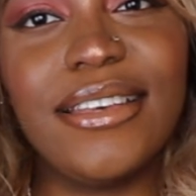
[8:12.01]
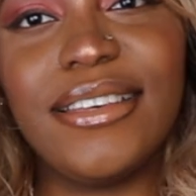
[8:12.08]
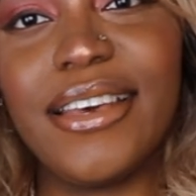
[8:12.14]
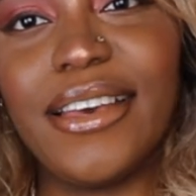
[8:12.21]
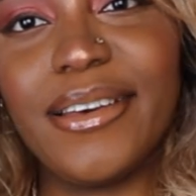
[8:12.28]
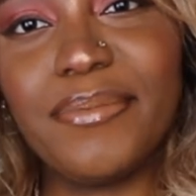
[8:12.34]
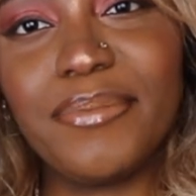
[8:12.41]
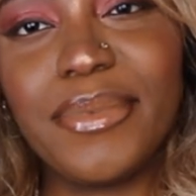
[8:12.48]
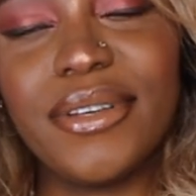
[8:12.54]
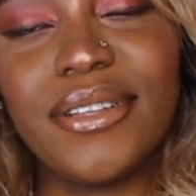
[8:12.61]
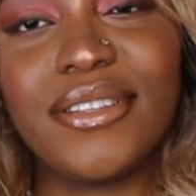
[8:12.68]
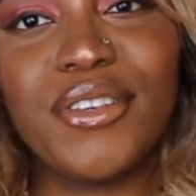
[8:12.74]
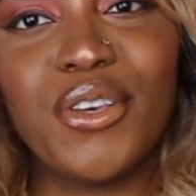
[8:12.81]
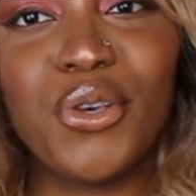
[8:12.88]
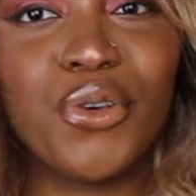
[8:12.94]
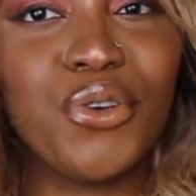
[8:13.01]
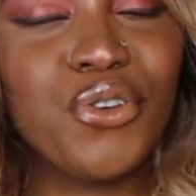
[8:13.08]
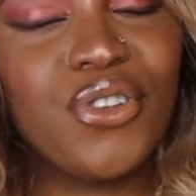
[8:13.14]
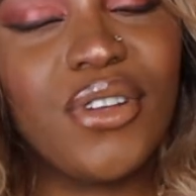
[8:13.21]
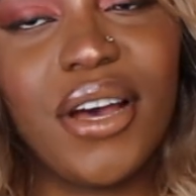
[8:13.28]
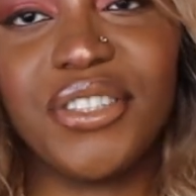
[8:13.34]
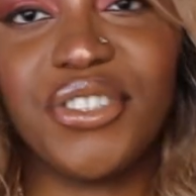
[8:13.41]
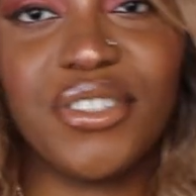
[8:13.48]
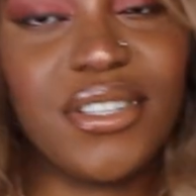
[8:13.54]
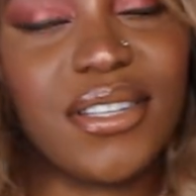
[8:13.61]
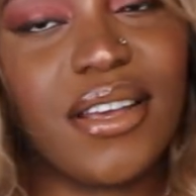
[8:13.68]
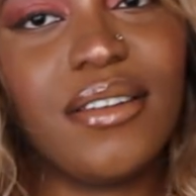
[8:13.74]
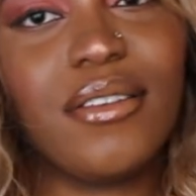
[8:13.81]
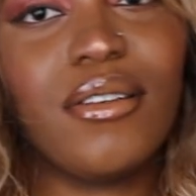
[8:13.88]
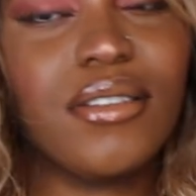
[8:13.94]
Yep, it's cute. I
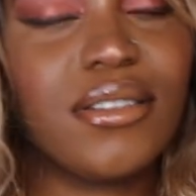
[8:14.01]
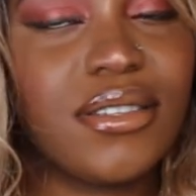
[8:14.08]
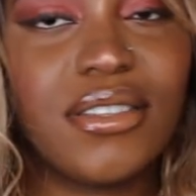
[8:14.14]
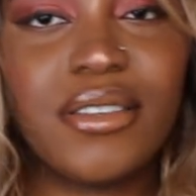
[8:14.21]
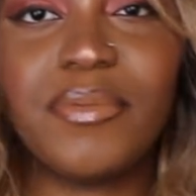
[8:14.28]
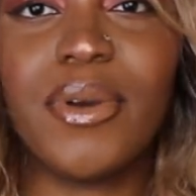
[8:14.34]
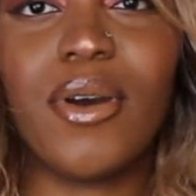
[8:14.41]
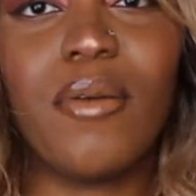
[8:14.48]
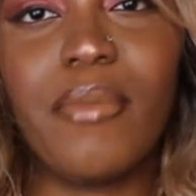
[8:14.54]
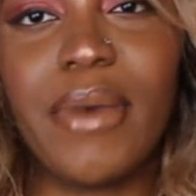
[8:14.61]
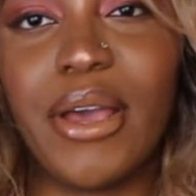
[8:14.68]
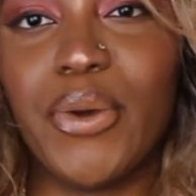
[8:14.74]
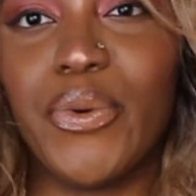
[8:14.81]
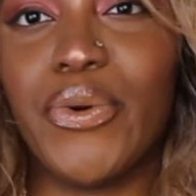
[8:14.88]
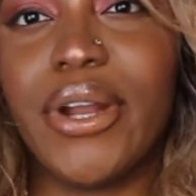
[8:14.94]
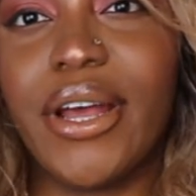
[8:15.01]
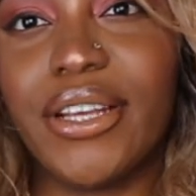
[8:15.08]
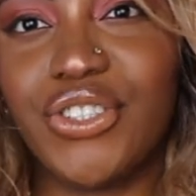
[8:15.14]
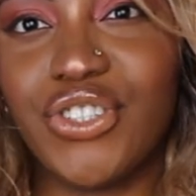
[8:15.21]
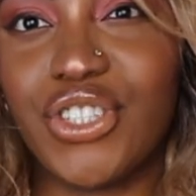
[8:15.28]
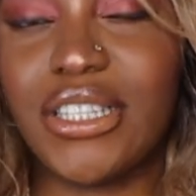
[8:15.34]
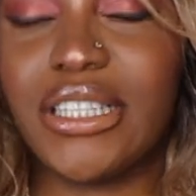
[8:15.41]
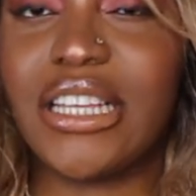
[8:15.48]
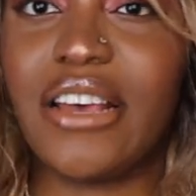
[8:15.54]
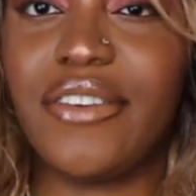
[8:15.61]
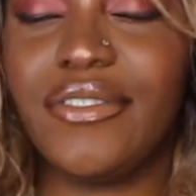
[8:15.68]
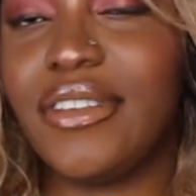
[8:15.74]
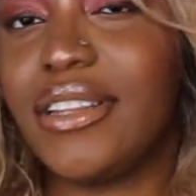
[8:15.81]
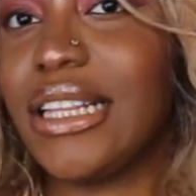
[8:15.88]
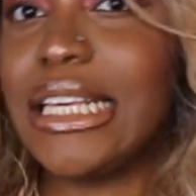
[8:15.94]
just cannot zip it on my own. I just
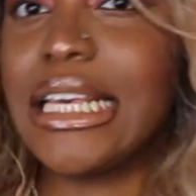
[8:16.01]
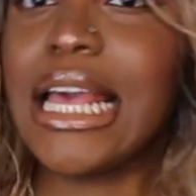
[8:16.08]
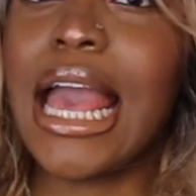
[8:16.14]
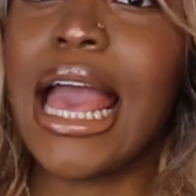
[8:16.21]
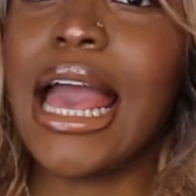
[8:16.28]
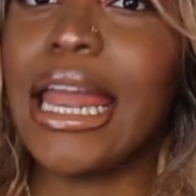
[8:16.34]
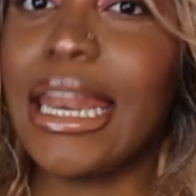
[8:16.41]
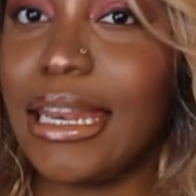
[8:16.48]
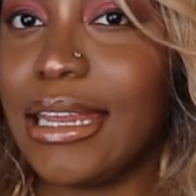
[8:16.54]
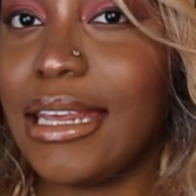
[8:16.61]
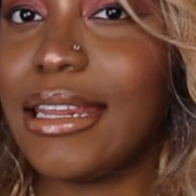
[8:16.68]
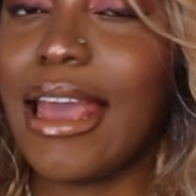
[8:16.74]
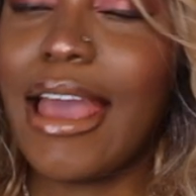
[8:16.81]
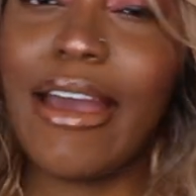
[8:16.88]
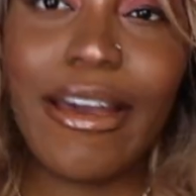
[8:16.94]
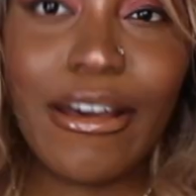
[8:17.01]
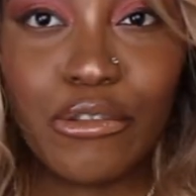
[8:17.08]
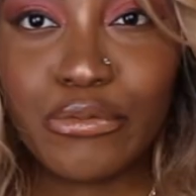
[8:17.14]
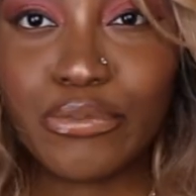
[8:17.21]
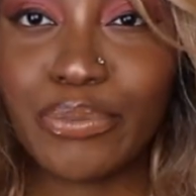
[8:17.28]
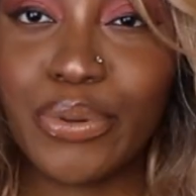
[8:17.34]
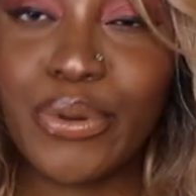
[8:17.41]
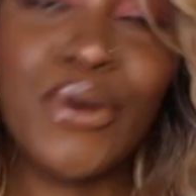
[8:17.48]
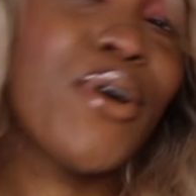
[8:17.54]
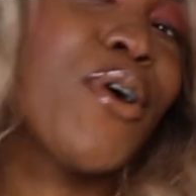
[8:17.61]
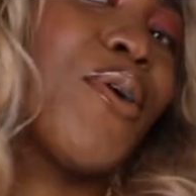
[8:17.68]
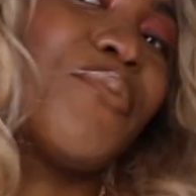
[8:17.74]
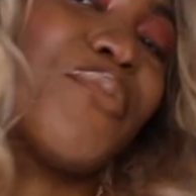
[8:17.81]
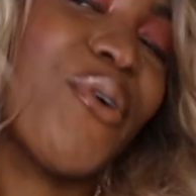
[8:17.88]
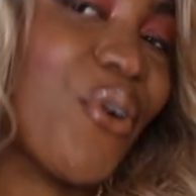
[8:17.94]
definitely need help.
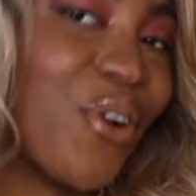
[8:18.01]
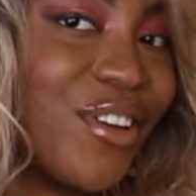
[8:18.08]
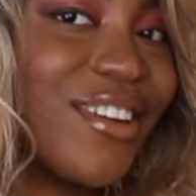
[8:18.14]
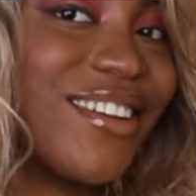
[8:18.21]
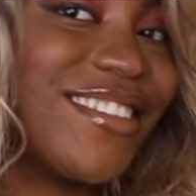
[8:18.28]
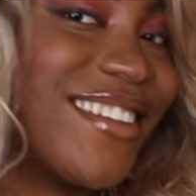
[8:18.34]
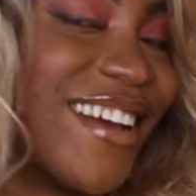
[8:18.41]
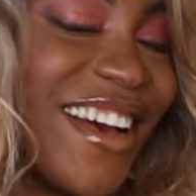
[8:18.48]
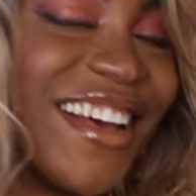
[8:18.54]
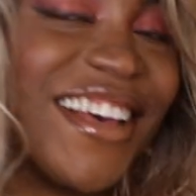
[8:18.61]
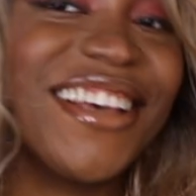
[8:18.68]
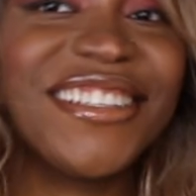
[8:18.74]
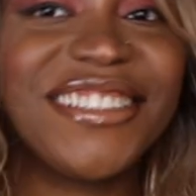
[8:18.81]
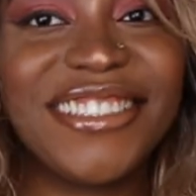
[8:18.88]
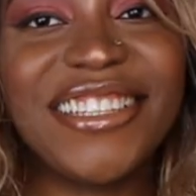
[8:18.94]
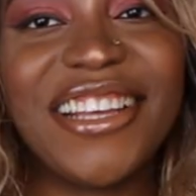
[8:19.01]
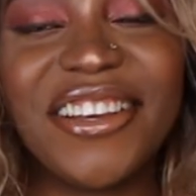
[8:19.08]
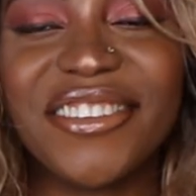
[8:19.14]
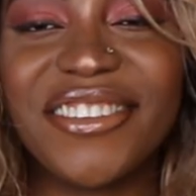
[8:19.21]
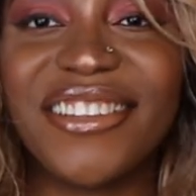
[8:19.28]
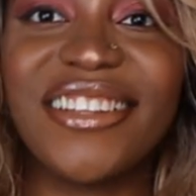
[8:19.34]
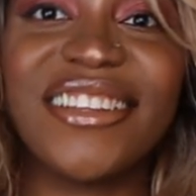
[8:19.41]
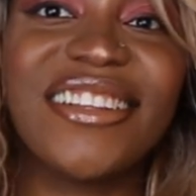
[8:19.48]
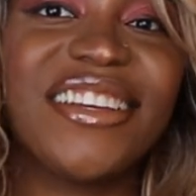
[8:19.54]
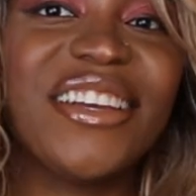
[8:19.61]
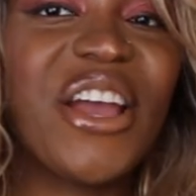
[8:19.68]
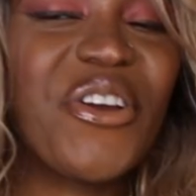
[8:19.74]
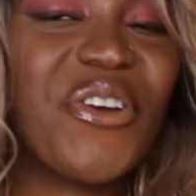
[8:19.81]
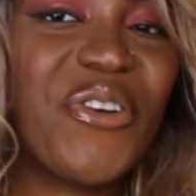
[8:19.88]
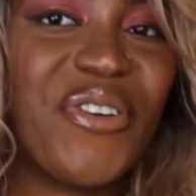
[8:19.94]
But other than that, it's
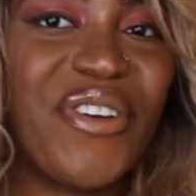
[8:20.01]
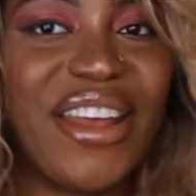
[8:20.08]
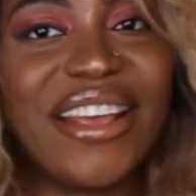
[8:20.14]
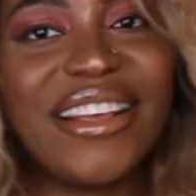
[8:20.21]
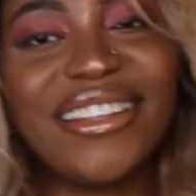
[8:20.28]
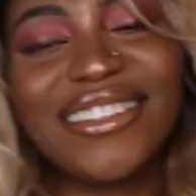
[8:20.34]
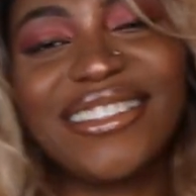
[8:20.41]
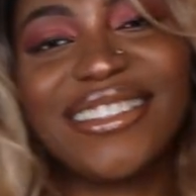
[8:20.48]
definitely great.